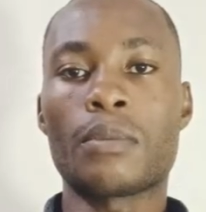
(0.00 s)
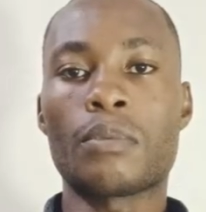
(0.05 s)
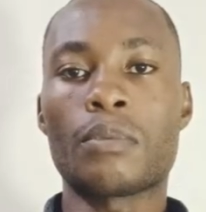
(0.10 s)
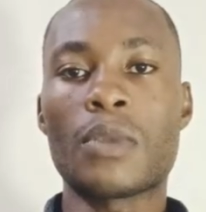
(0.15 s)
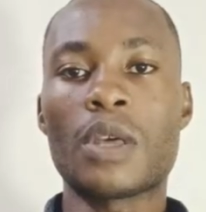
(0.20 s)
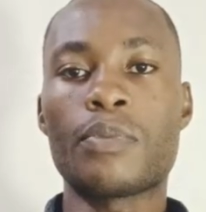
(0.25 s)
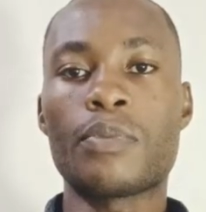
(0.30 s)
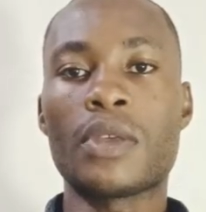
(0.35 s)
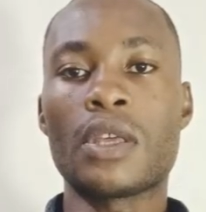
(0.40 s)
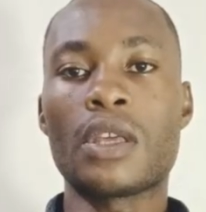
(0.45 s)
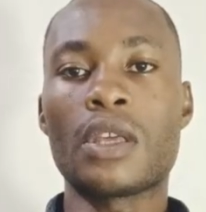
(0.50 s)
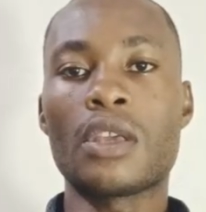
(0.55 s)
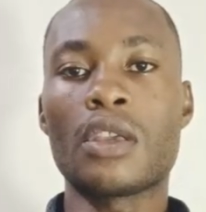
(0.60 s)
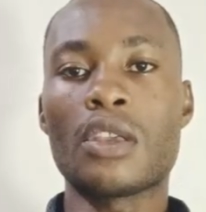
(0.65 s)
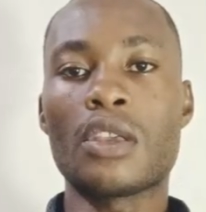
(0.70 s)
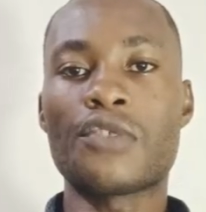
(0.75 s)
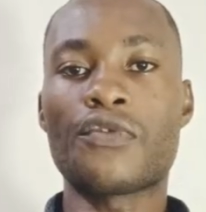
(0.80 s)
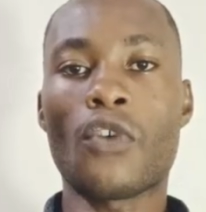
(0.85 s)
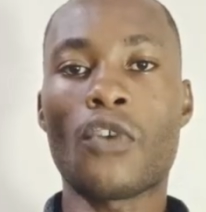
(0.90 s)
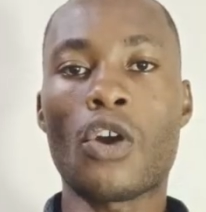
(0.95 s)
maybe
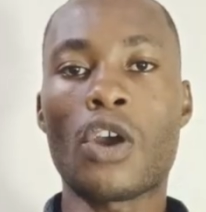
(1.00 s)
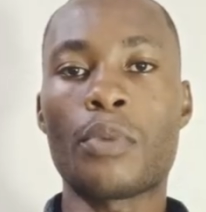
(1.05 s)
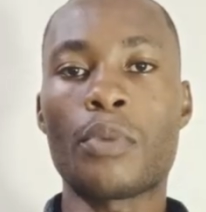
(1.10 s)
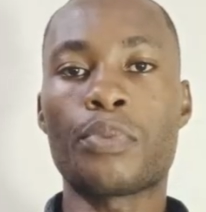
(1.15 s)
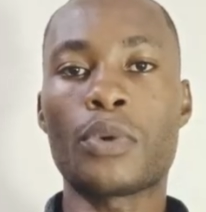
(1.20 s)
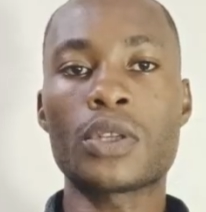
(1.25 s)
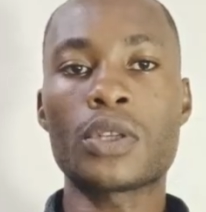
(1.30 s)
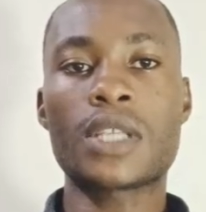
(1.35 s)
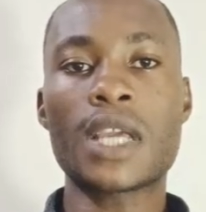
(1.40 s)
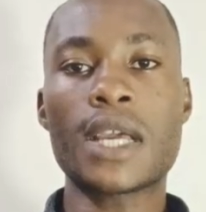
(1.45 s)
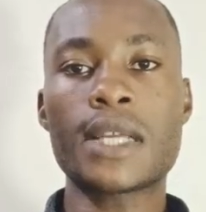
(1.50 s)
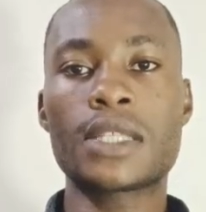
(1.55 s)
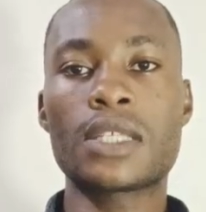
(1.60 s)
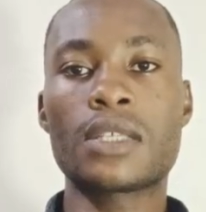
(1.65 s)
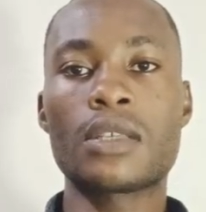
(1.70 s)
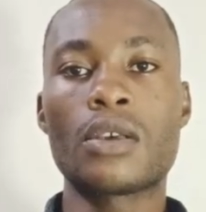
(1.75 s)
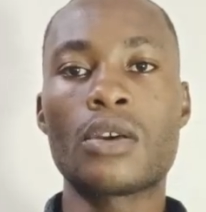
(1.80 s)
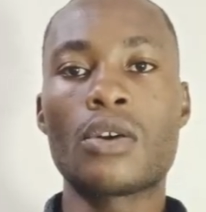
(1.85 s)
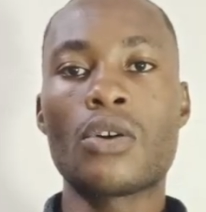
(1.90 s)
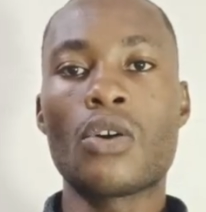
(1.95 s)
it's for a project
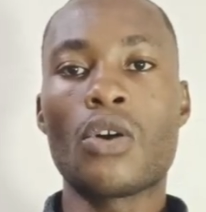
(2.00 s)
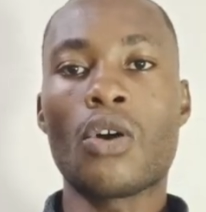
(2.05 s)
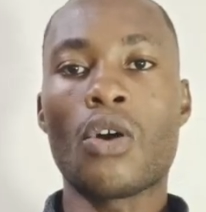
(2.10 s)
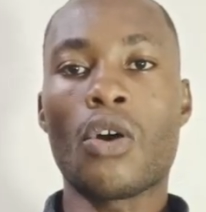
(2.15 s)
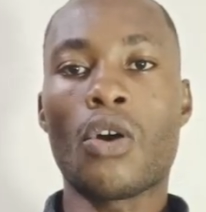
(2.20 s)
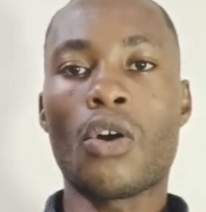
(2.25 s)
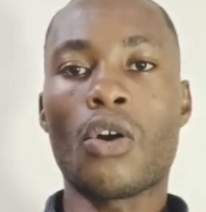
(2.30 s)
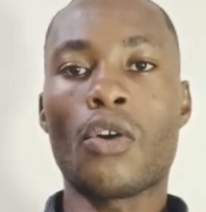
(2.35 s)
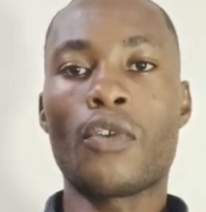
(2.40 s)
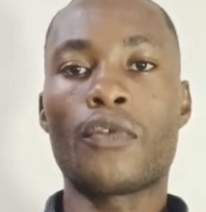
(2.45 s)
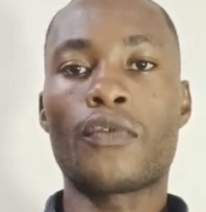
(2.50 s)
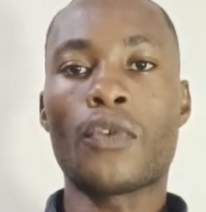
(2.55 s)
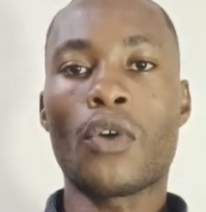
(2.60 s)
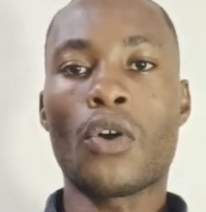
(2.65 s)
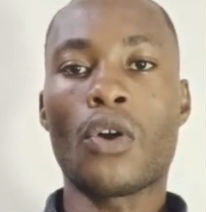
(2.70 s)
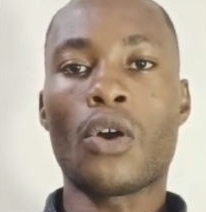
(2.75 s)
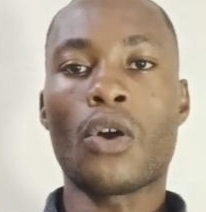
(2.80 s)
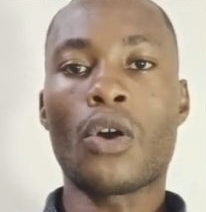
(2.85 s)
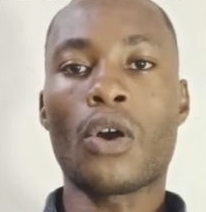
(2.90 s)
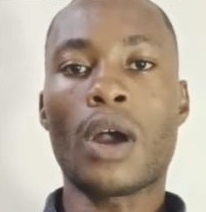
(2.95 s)
or
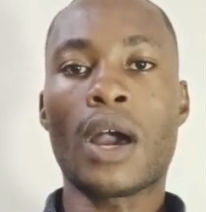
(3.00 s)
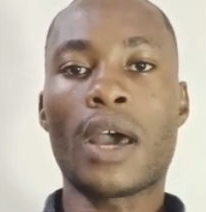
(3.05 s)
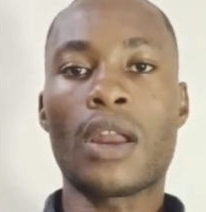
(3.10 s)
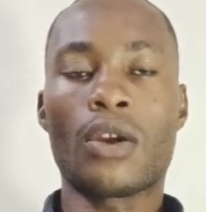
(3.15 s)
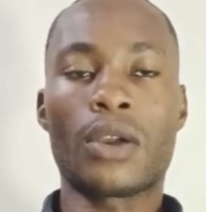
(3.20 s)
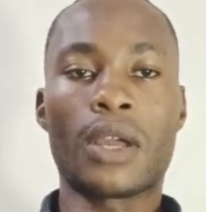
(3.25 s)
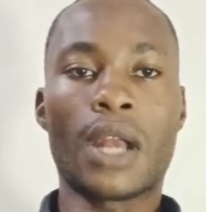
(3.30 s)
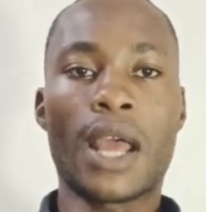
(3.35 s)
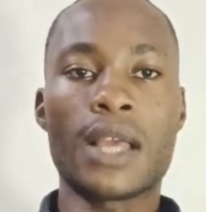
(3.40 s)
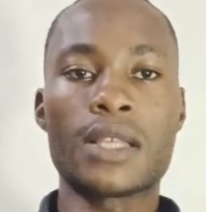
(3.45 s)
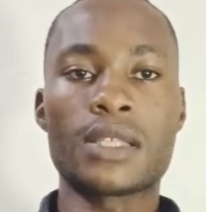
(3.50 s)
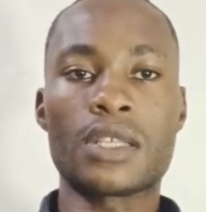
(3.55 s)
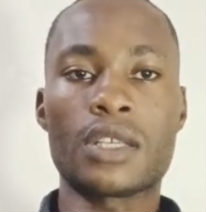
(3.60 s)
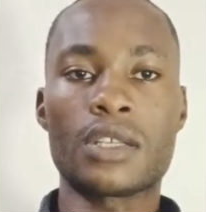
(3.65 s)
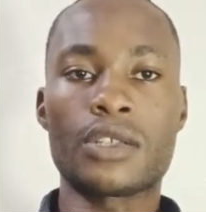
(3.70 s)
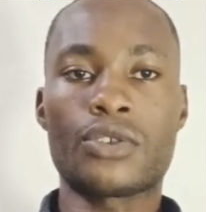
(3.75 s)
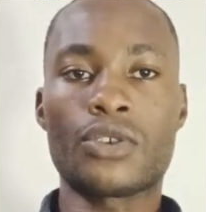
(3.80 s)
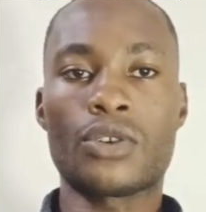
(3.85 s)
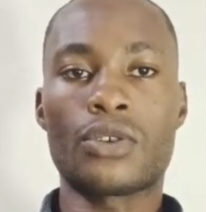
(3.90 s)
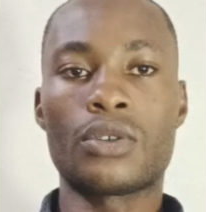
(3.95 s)
for an
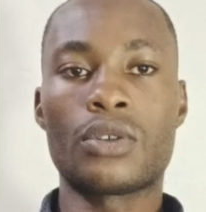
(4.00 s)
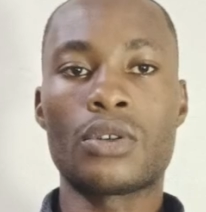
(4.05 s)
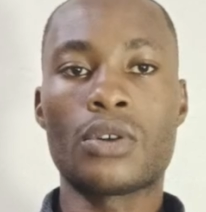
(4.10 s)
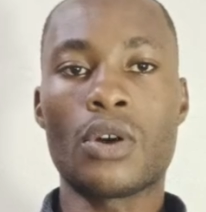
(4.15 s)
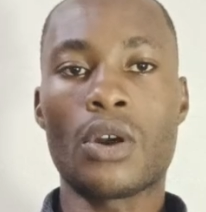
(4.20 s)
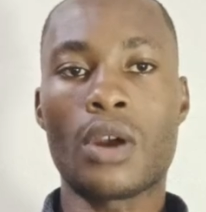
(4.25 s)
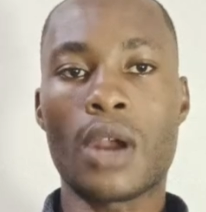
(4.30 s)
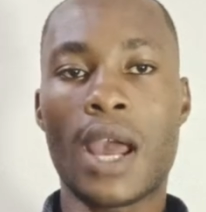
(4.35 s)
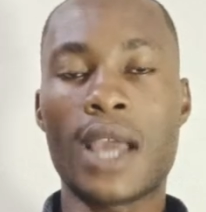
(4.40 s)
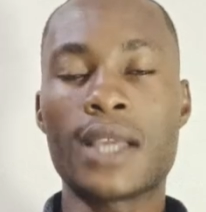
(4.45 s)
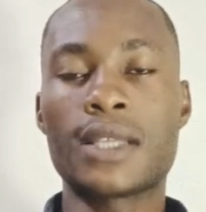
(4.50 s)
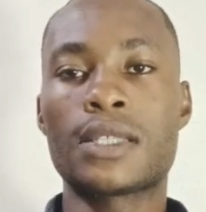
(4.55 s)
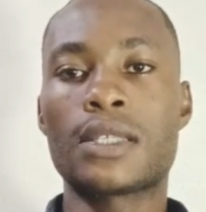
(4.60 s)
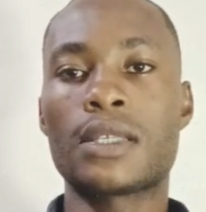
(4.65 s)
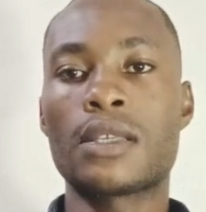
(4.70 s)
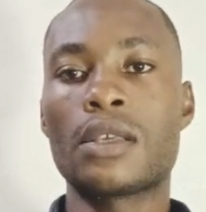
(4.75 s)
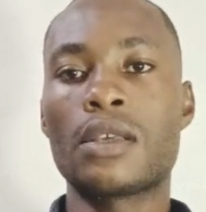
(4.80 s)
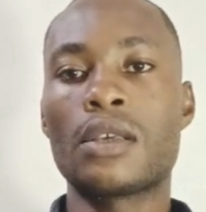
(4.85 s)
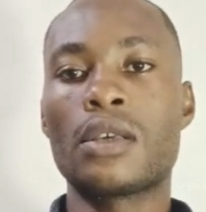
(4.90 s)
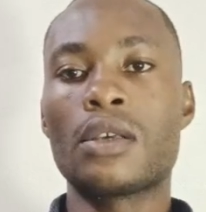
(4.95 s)
organization. All right,
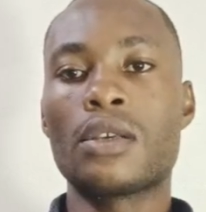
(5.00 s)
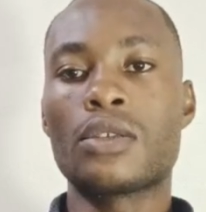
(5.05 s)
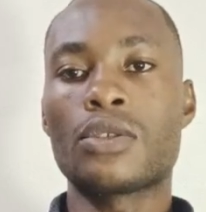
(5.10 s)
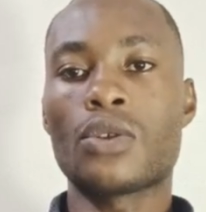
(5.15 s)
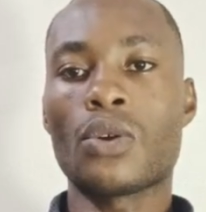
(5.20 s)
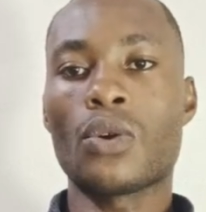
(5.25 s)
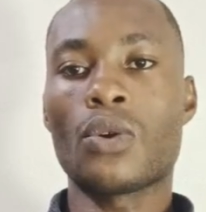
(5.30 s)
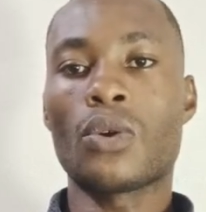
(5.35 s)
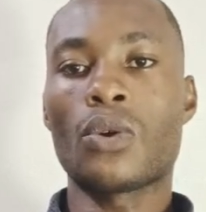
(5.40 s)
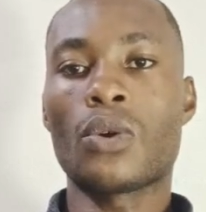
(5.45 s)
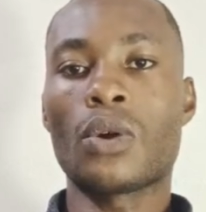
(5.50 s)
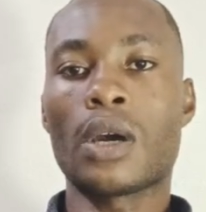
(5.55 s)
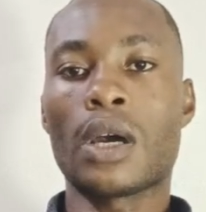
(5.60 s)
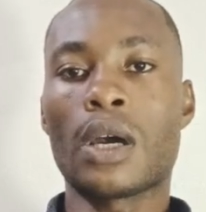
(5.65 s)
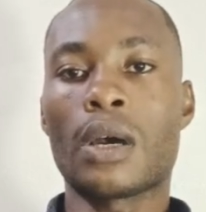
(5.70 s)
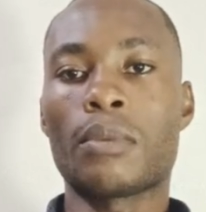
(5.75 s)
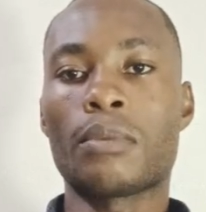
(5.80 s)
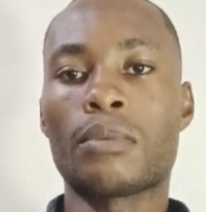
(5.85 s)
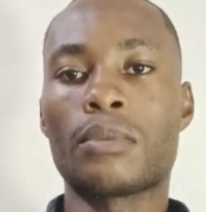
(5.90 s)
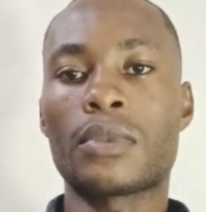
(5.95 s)
so
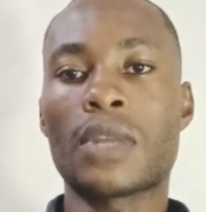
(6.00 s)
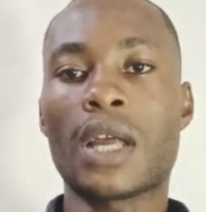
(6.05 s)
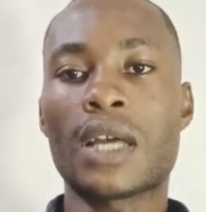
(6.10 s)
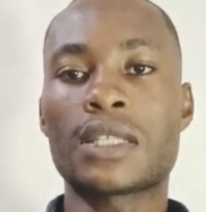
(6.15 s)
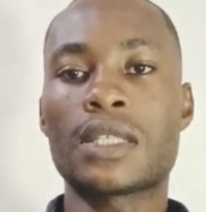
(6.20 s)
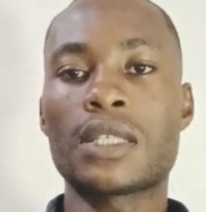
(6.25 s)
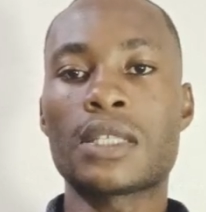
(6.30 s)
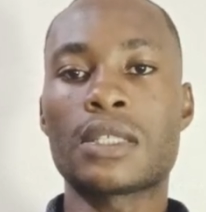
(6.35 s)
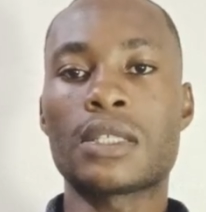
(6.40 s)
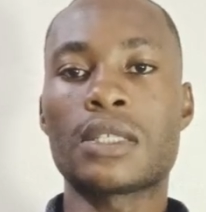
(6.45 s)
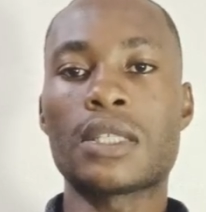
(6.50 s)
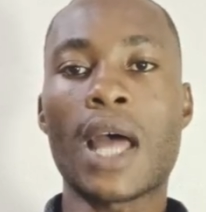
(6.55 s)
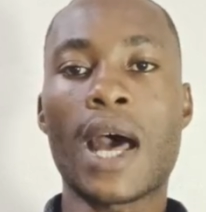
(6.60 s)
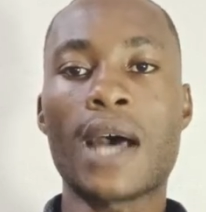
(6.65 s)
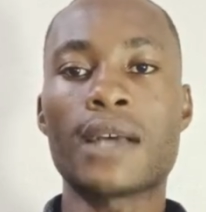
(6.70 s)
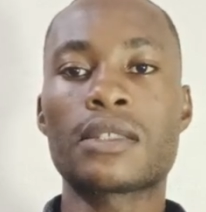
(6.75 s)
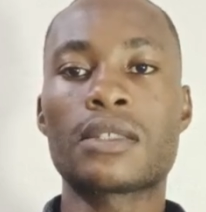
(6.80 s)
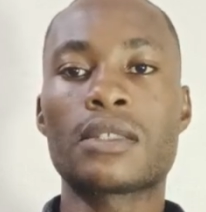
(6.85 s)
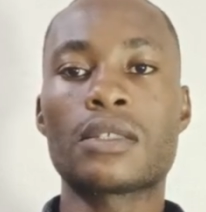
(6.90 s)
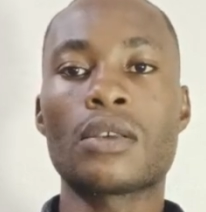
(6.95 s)
that is
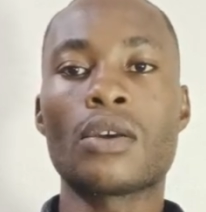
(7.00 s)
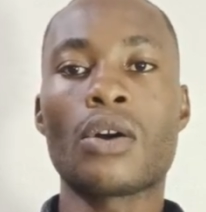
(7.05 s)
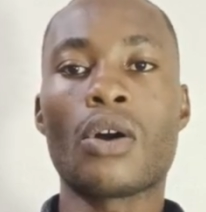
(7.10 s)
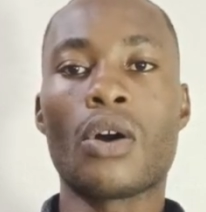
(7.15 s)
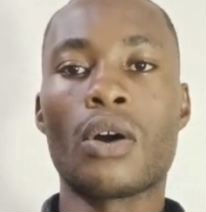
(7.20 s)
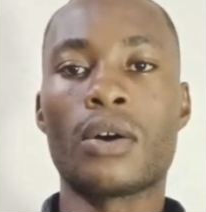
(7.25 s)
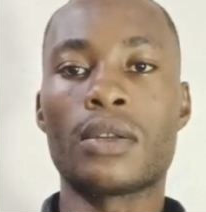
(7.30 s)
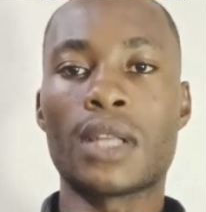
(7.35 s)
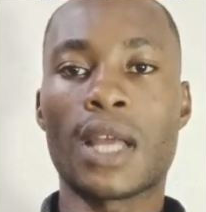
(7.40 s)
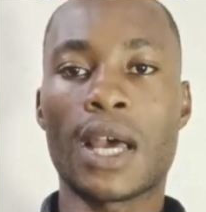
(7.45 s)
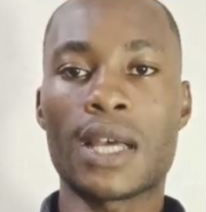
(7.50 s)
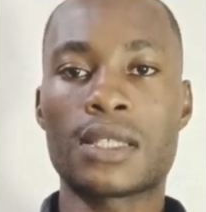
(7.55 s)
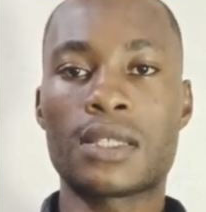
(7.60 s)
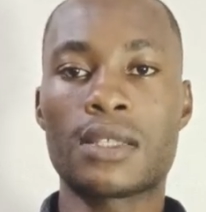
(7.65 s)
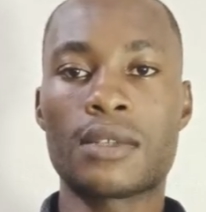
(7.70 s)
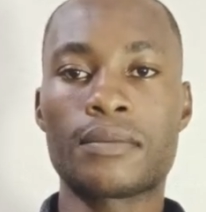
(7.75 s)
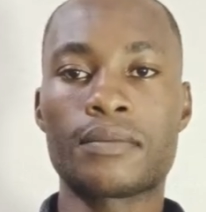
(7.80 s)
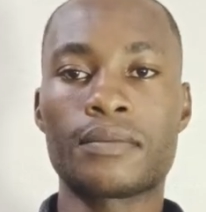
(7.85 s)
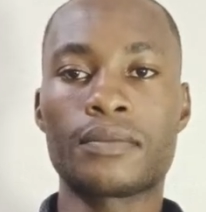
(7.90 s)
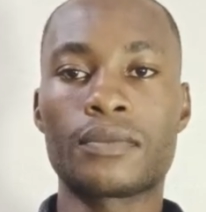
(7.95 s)
that on that.